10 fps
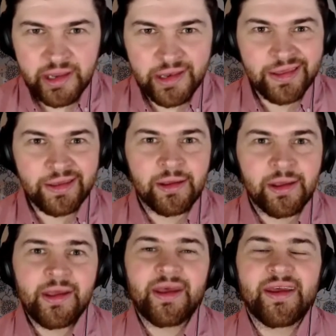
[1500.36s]
ID,
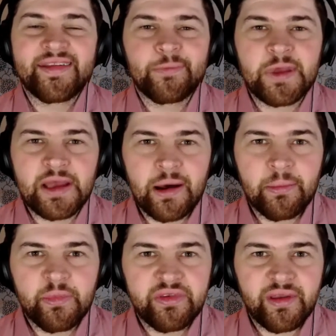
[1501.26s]
it
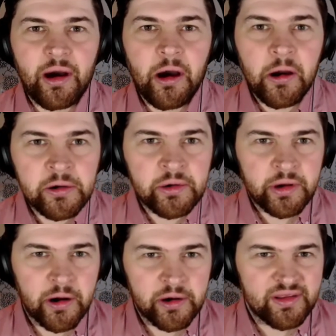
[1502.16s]
becomes harder and
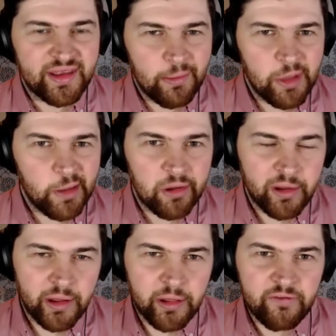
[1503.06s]
harder to get people
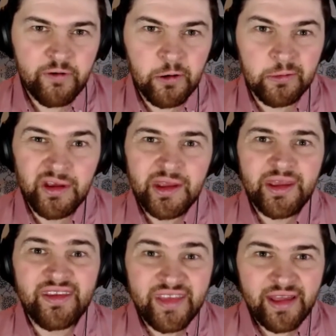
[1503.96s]
on the phone.
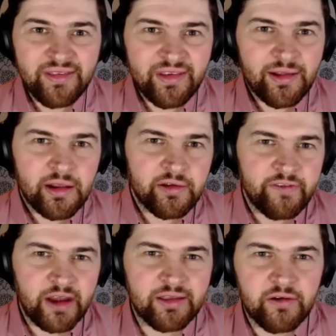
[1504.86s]
Is that still an
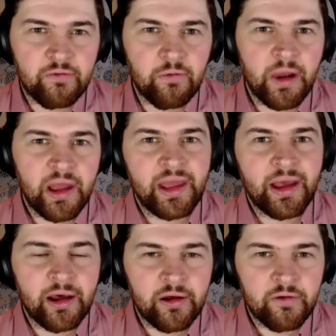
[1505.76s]
effective way
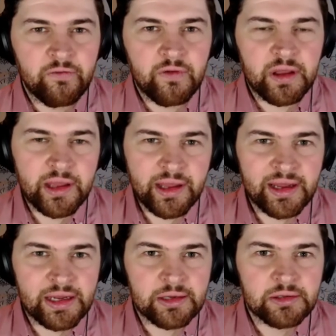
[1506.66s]
of
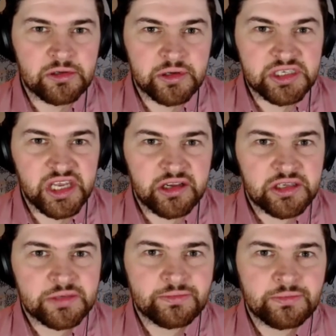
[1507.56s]
doing
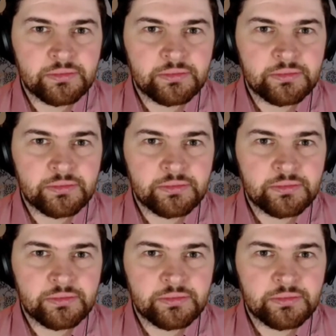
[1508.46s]
sales?